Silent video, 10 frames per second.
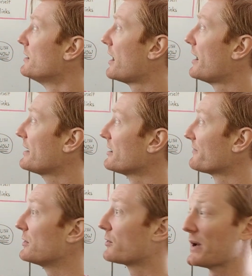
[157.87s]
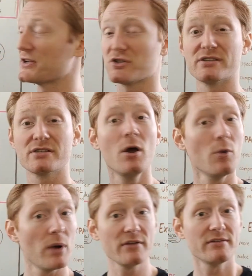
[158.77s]
interview questions.
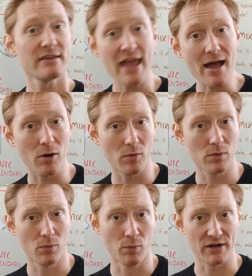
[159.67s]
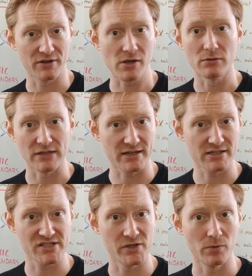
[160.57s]
Well, now where do you link
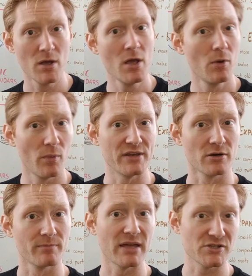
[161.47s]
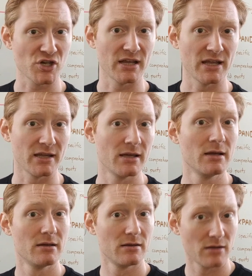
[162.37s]
to when you're mentioning
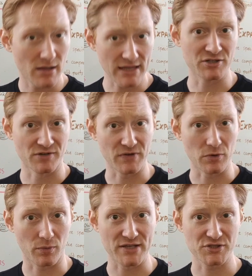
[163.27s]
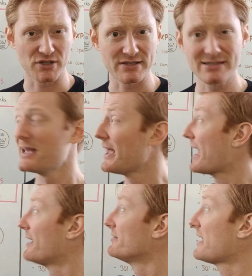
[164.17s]
interview questions?
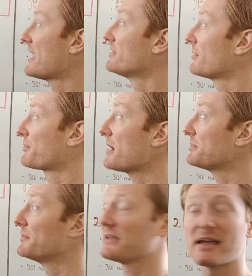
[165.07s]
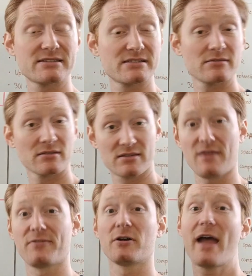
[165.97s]
And then the problem gets
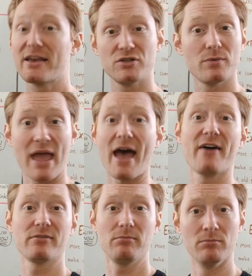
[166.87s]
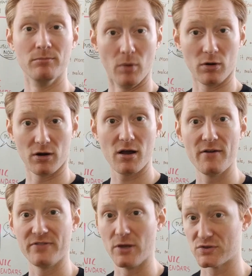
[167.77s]
tougher as you have more
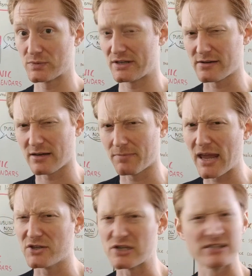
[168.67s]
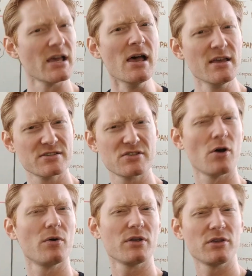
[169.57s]
of those redundant pages.
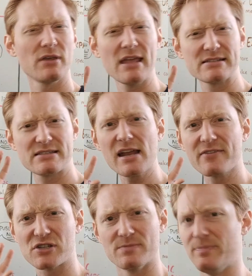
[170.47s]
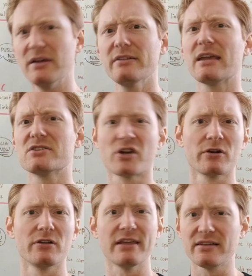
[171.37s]
So instead of just building
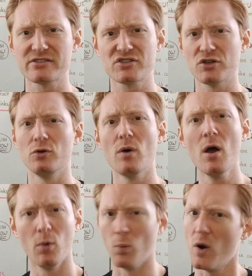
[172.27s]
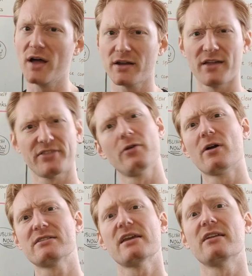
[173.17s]
internal links to one
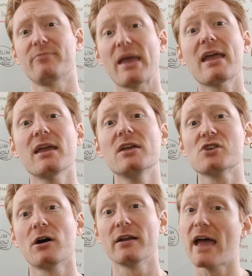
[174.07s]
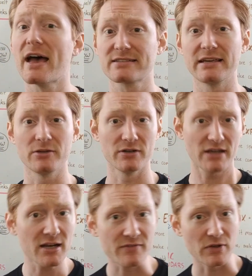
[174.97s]
authoritative page on asking good
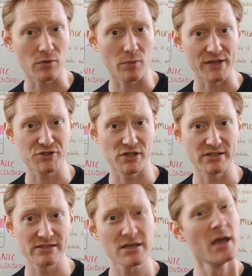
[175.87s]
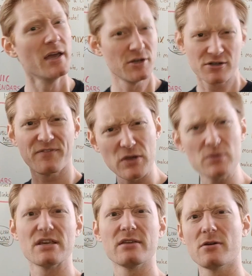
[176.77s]
interview questions, you're
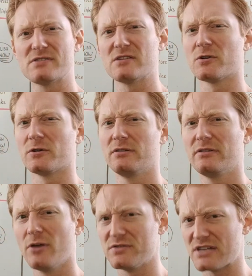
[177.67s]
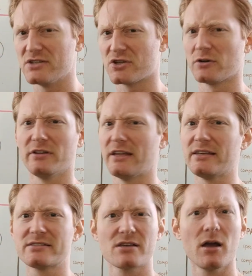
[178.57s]
diffusing those internal
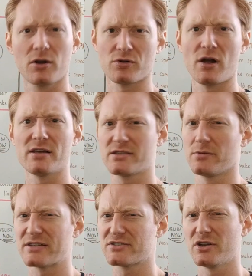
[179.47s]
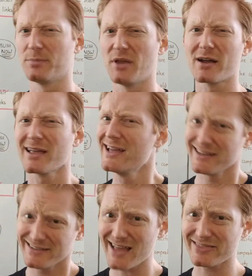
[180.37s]
links across the rest of your blog.
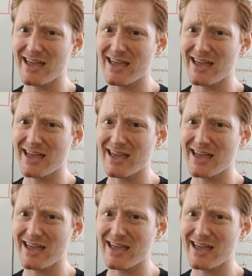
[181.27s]
Not that